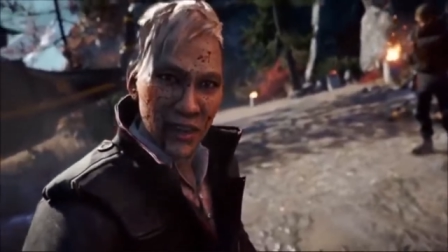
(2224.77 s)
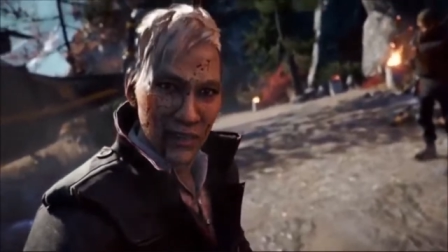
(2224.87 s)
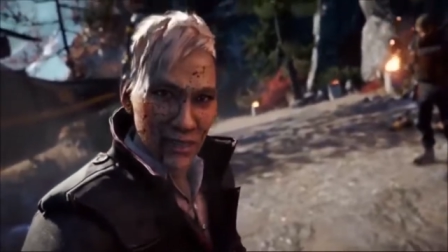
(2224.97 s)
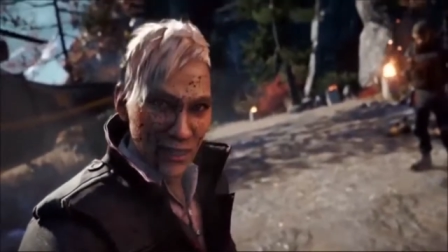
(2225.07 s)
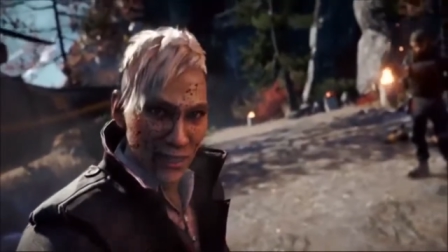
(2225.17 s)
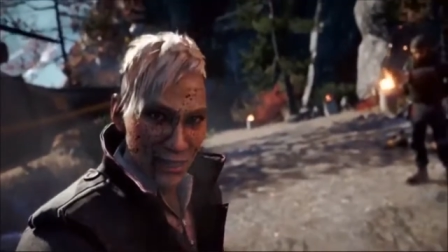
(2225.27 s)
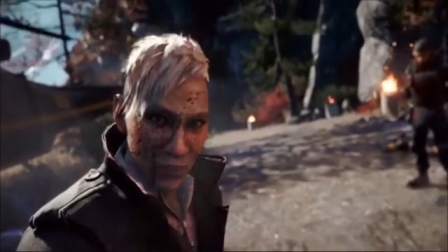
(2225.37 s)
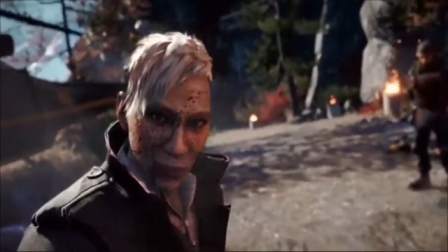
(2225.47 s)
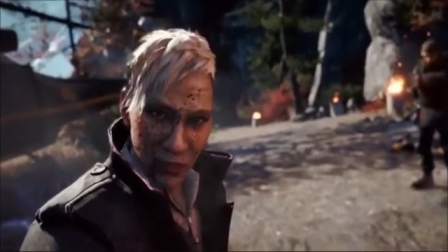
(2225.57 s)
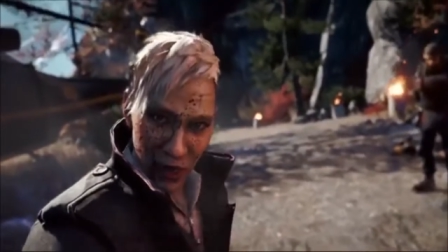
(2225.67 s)
recognize
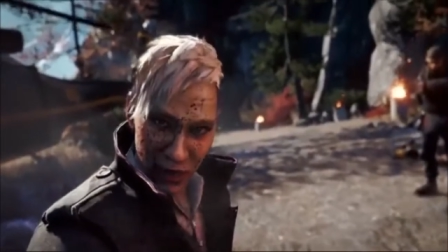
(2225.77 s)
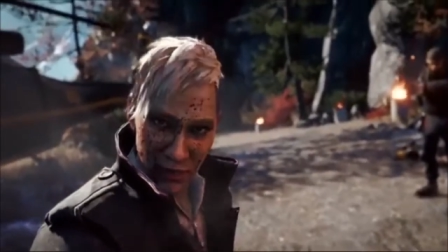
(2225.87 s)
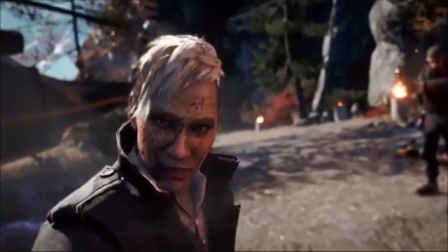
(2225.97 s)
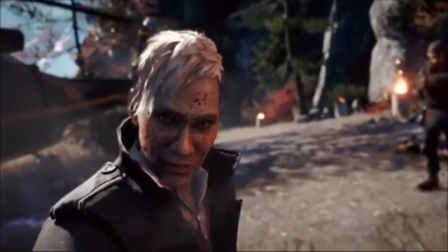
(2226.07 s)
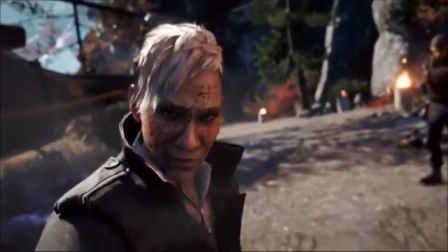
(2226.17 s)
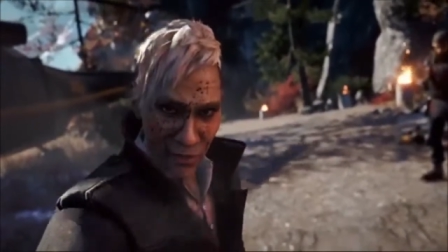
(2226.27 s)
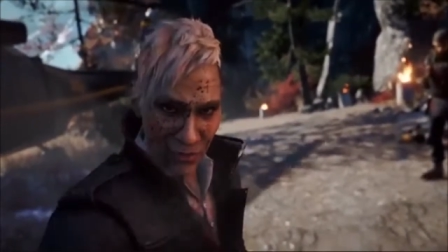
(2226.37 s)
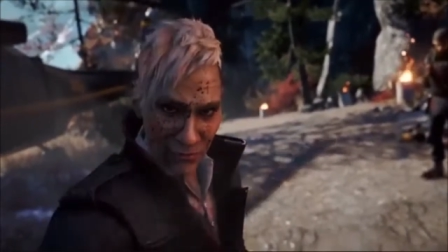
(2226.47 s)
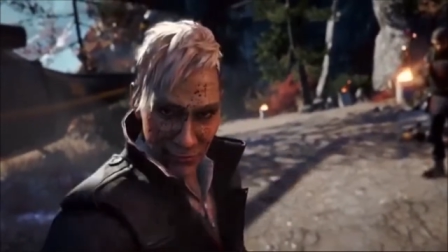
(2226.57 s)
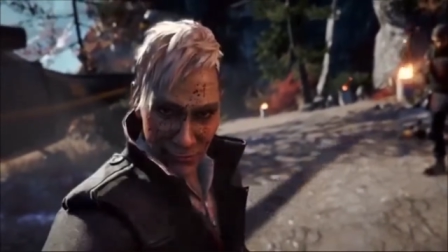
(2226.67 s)
those eyes
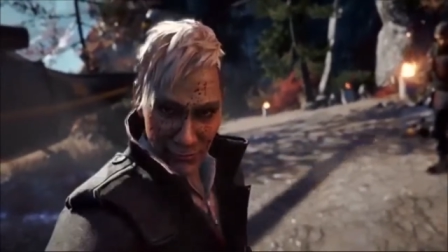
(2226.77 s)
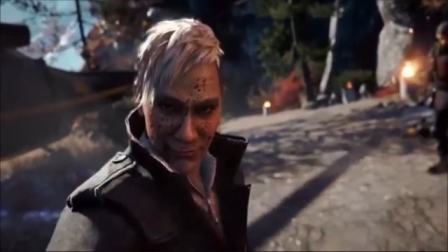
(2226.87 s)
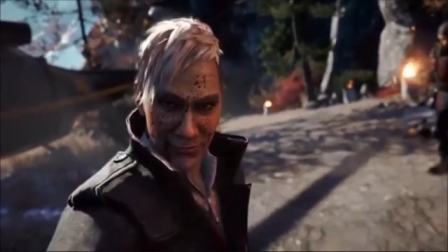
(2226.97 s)
anywhere.